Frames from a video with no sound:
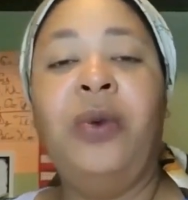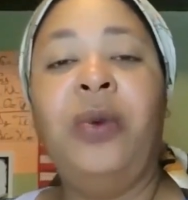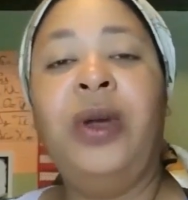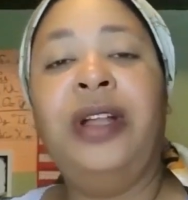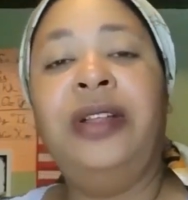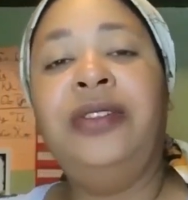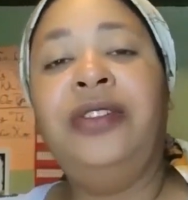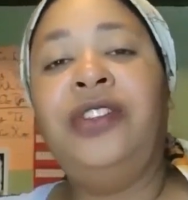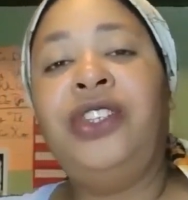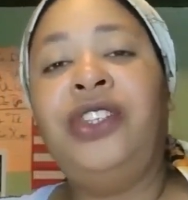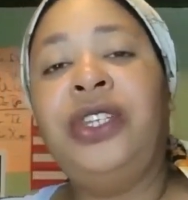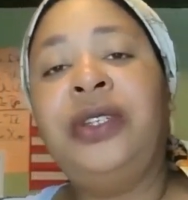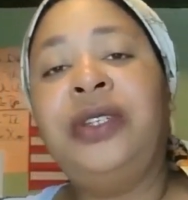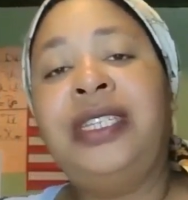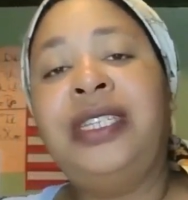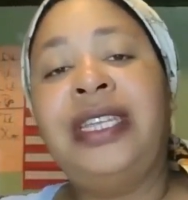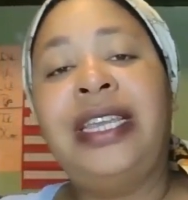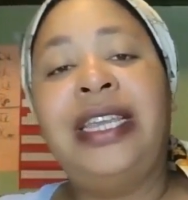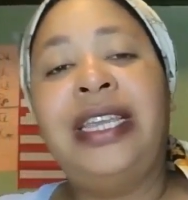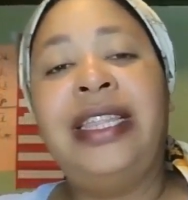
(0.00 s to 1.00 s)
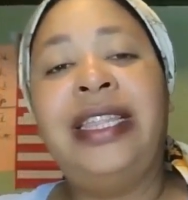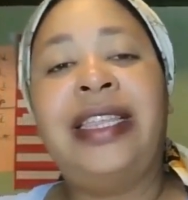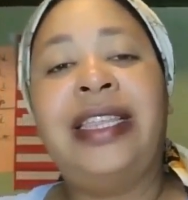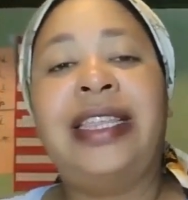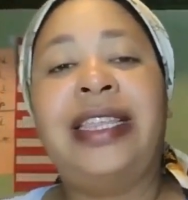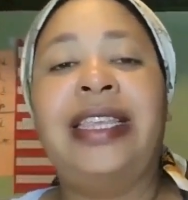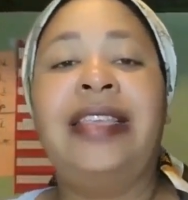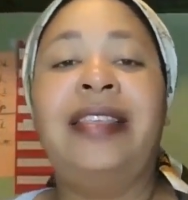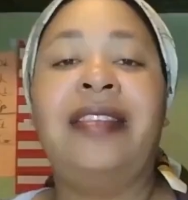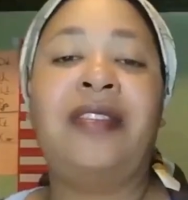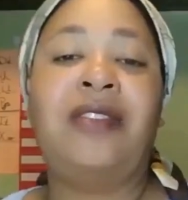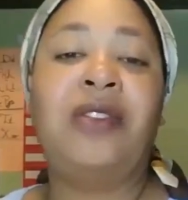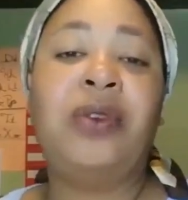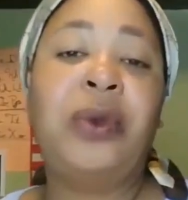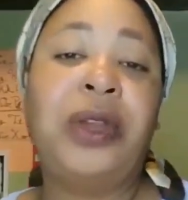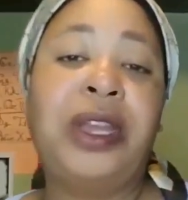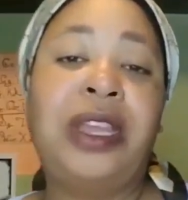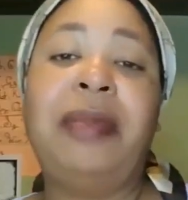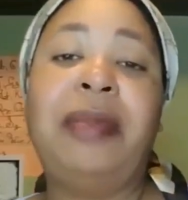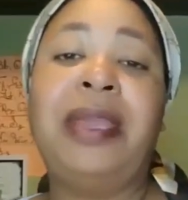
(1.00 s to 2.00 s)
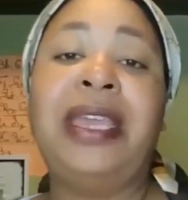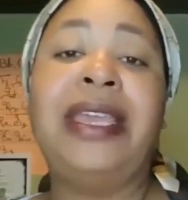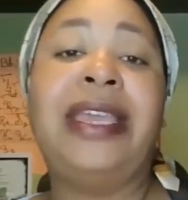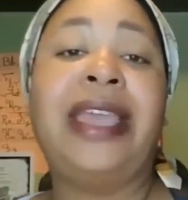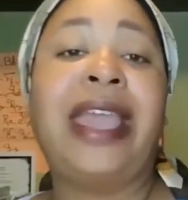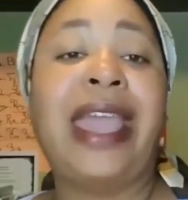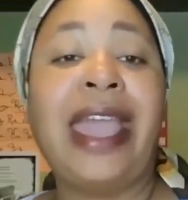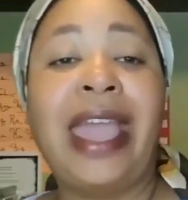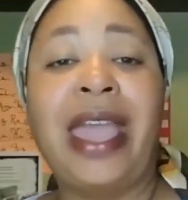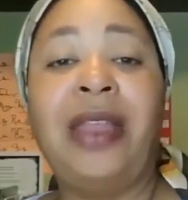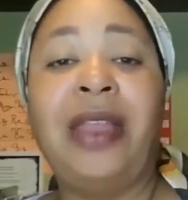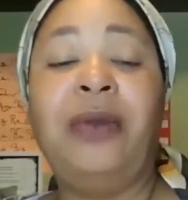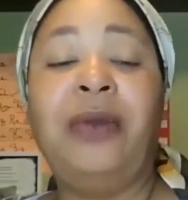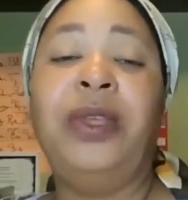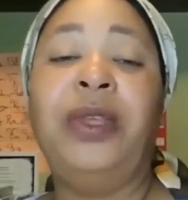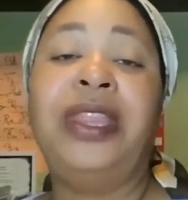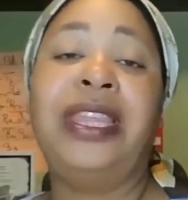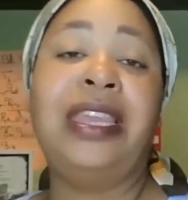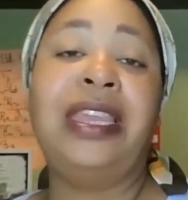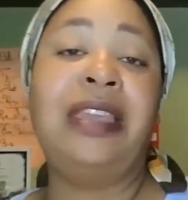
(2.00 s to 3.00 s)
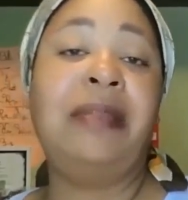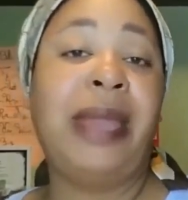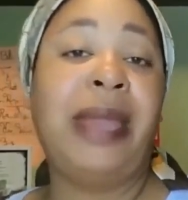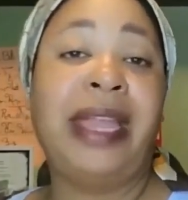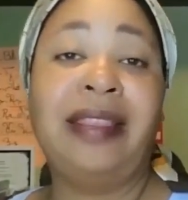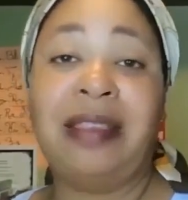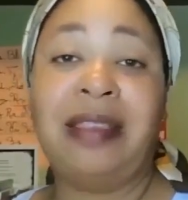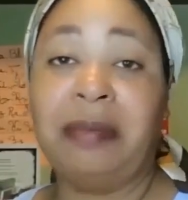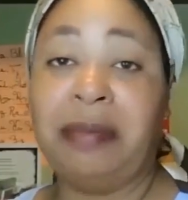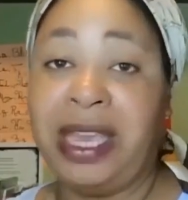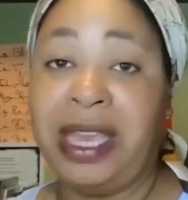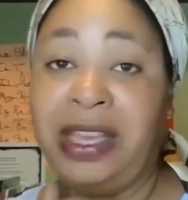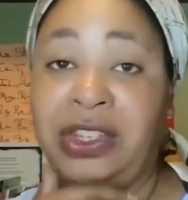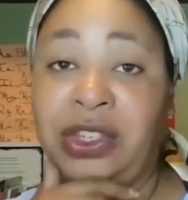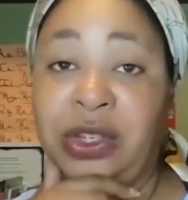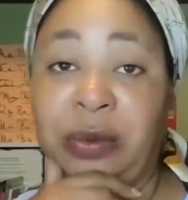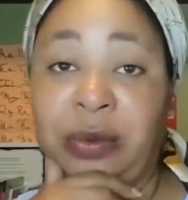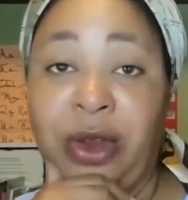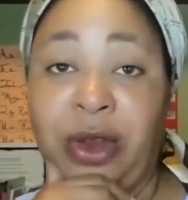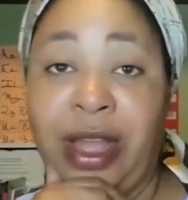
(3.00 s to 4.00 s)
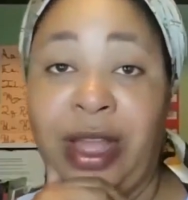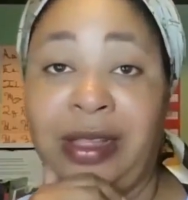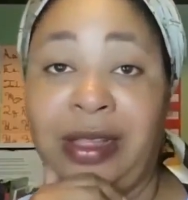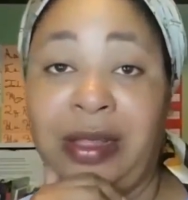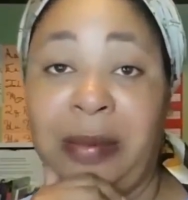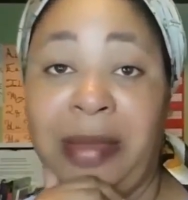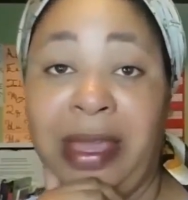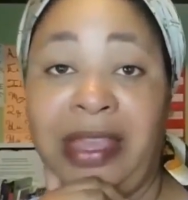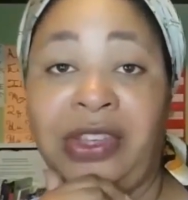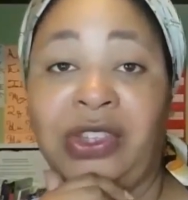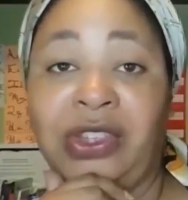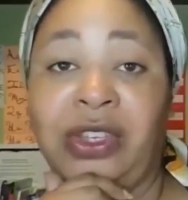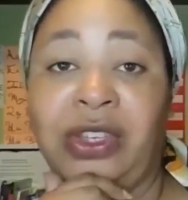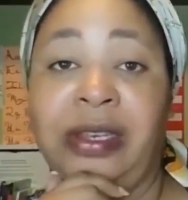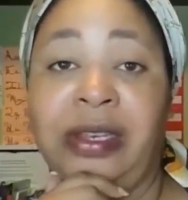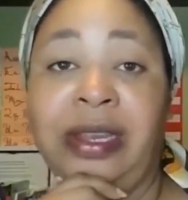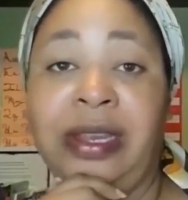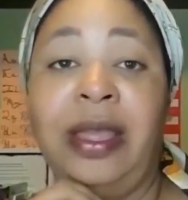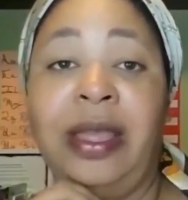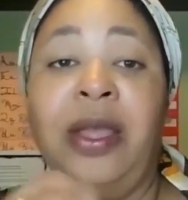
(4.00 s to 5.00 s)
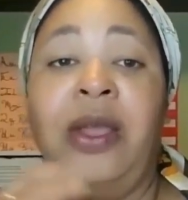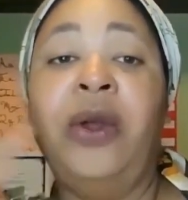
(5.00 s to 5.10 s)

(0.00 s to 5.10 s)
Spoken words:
Well, Juneteenth's story began with the Emancipation Proclamation,